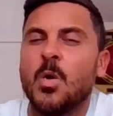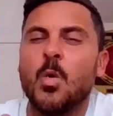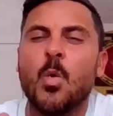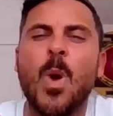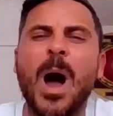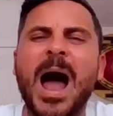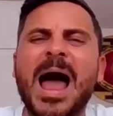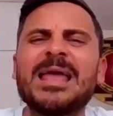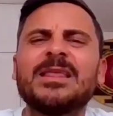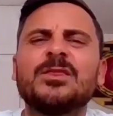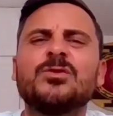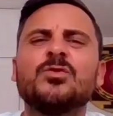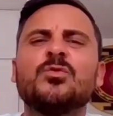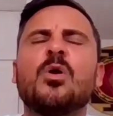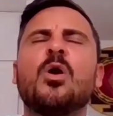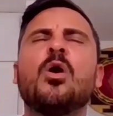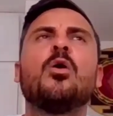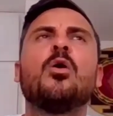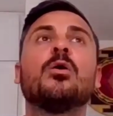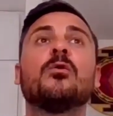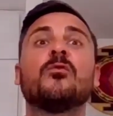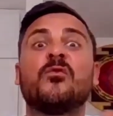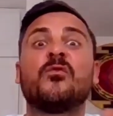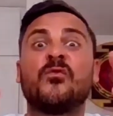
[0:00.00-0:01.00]
Why do
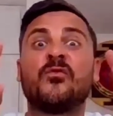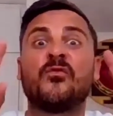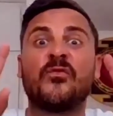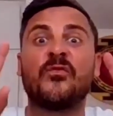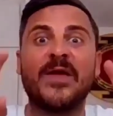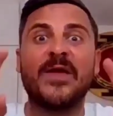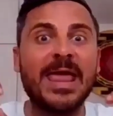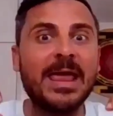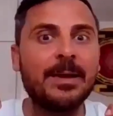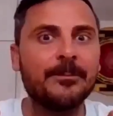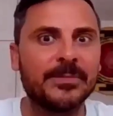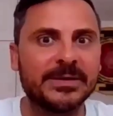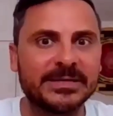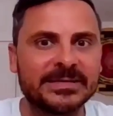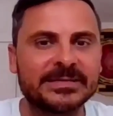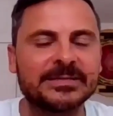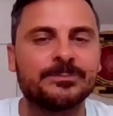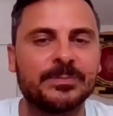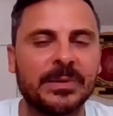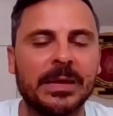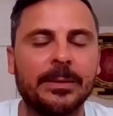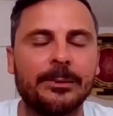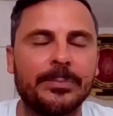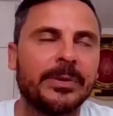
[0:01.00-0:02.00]
all
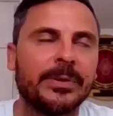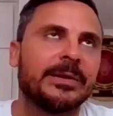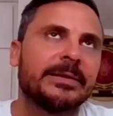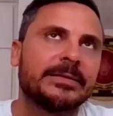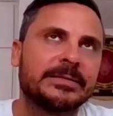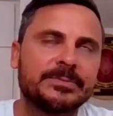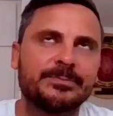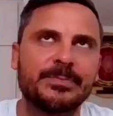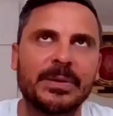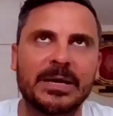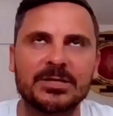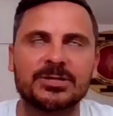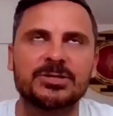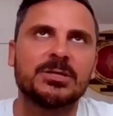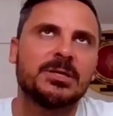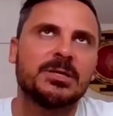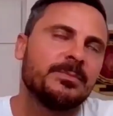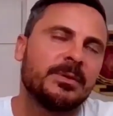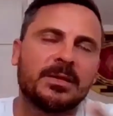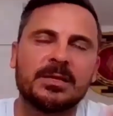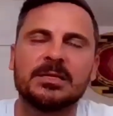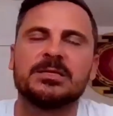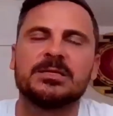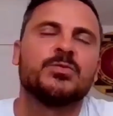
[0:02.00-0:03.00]
famous people,
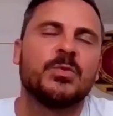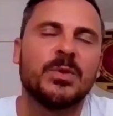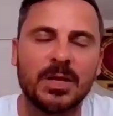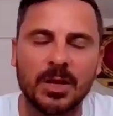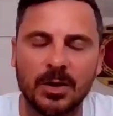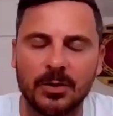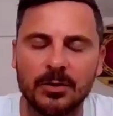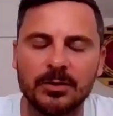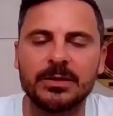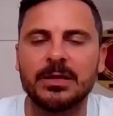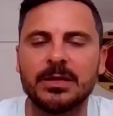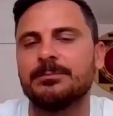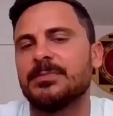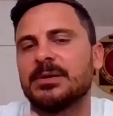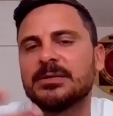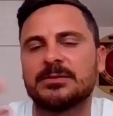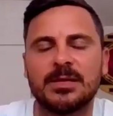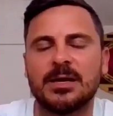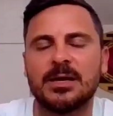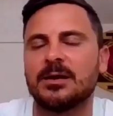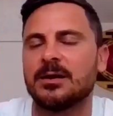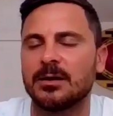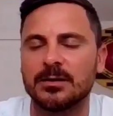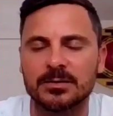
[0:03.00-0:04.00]
especially because we know them,
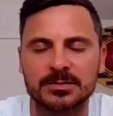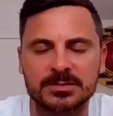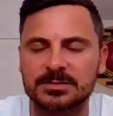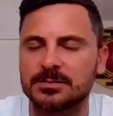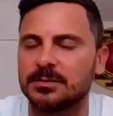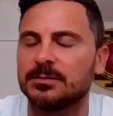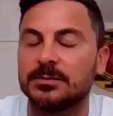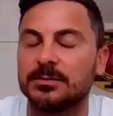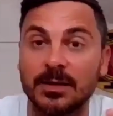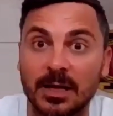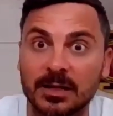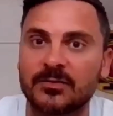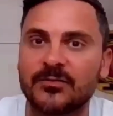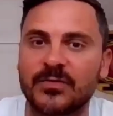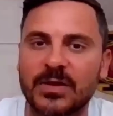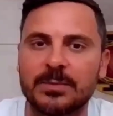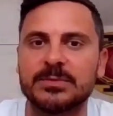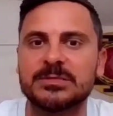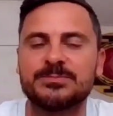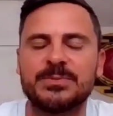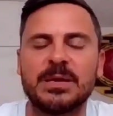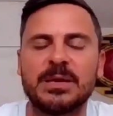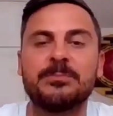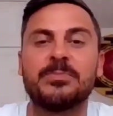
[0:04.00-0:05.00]
but there are some not
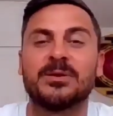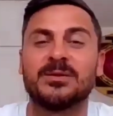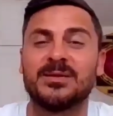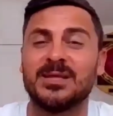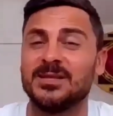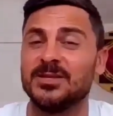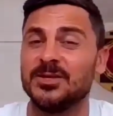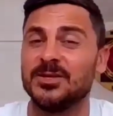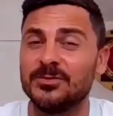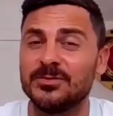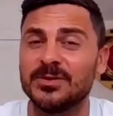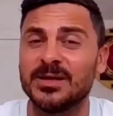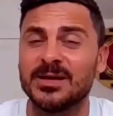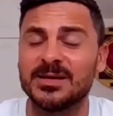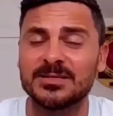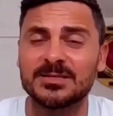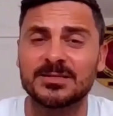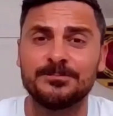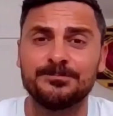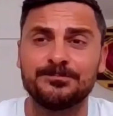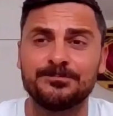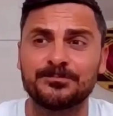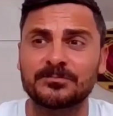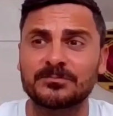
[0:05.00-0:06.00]
famous people that do
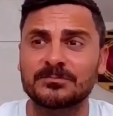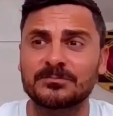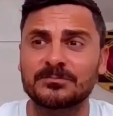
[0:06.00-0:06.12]
this,